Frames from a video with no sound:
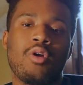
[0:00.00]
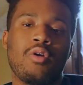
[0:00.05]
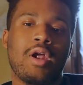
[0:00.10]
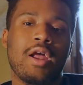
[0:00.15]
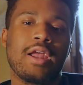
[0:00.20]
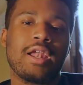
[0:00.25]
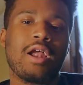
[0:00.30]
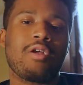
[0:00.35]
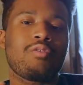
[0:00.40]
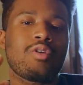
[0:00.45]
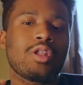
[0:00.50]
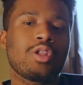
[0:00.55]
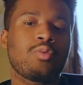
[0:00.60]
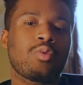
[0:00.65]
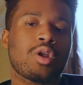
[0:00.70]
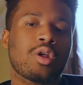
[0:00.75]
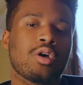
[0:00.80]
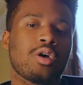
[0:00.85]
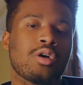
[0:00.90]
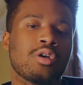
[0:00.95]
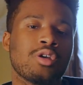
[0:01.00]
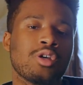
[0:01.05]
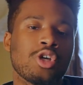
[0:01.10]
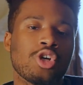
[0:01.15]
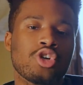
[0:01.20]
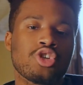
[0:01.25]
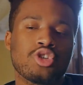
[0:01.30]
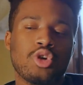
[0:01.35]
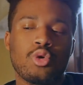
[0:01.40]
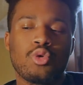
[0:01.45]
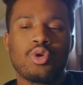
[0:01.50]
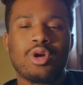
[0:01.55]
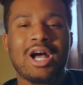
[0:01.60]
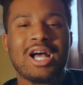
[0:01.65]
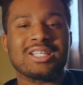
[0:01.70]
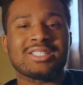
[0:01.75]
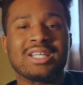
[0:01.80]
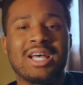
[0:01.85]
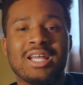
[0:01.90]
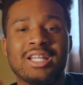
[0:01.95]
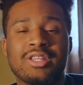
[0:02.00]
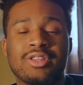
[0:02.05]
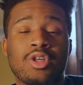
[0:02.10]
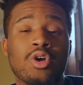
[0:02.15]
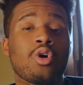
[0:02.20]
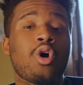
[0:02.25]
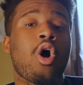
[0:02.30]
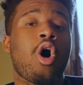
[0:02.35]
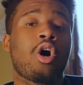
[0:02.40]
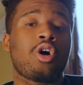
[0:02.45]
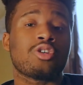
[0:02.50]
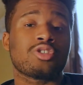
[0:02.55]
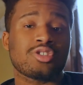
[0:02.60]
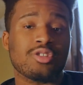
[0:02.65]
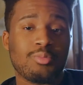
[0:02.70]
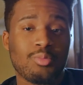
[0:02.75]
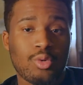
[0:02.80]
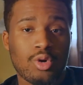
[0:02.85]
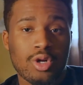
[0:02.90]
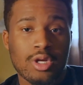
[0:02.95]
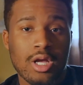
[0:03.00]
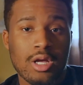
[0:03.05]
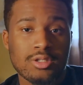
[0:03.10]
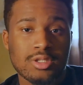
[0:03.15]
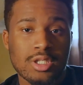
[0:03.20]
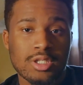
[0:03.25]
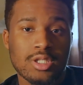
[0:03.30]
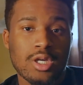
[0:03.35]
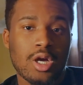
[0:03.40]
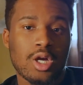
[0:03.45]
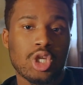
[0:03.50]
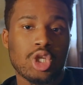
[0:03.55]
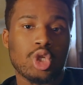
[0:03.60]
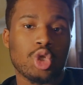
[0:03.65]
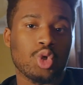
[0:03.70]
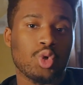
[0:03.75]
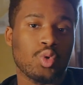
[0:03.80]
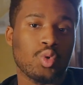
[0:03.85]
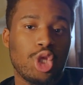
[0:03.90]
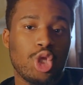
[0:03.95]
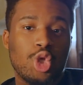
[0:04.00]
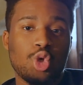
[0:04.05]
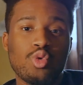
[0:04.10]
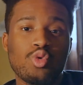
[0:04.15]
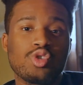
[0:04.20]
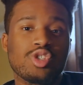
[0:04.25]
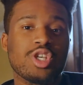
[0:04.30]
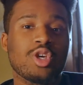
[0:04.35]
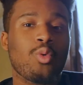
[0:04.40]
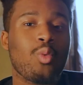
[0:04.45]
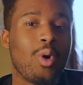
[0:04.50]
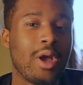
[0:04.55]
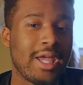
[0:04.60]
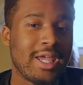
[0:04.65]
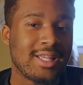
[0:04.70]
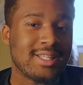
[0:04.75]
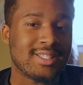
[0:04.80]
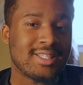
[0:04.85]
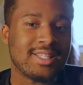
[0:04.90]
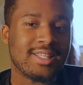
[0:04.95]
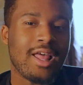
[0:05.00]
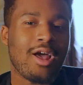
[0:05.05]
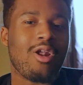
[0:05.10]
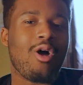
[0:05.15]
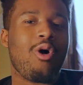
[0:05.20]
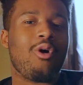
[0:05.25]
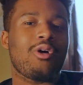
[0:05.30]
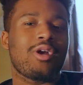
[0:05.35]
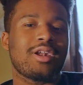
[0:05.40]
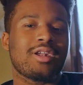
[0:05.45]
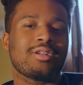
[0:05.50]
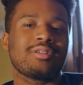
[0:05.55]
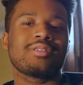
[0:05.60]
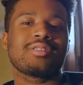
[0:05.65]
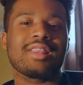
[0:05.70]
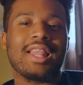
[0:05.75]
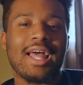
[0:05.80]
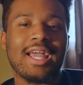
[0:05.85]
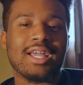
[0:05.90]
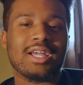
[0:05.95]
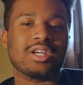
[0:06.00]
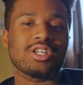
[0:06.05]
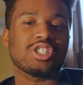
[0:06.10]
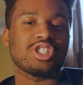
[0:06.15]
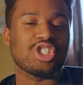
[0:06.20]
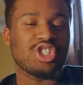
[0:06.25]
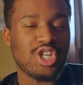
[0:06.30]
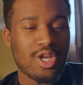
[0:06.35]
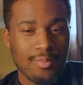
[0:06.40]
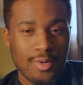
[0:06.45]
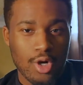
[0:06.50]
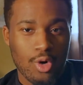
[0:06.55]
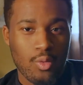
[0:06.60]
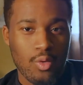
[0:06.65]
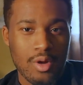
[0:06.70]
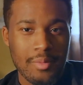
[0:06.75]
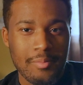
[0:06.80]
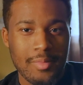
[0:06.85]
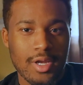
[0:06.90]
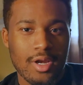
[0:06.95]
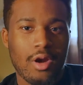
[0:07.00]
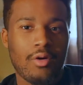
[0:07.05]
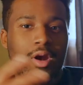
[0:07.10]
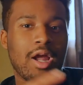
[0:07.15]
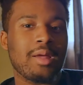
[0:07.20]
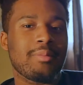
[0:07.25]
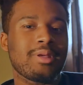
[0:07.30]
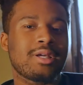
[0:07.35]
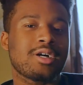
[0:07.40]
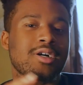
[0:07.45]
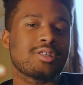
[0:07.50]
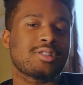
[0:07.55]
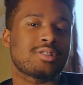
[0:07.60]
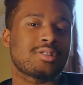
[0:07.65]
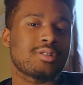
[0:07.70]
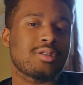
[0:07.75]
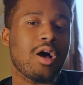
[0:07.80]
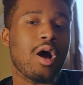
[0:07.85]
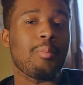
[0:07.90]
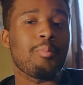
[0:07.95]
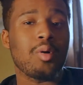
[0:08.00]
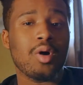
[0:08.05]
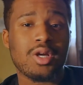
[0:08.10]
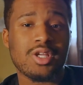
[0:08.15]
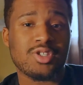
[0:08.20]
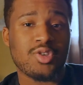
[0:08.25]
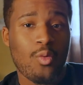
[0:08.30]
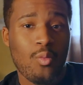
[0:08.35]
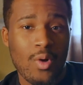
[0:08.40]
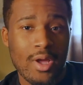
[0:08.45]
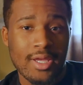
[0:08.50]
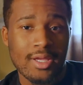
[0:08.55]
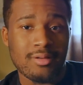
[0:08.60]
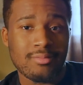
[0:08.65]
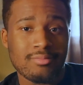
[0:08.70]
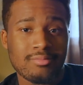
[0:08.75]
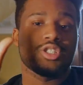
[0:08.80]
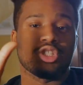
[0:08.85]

right? And I really want to show you guys that there are some workouts that y'all can do using weights that aren't like gym equipment, all right? Because a book is a weight.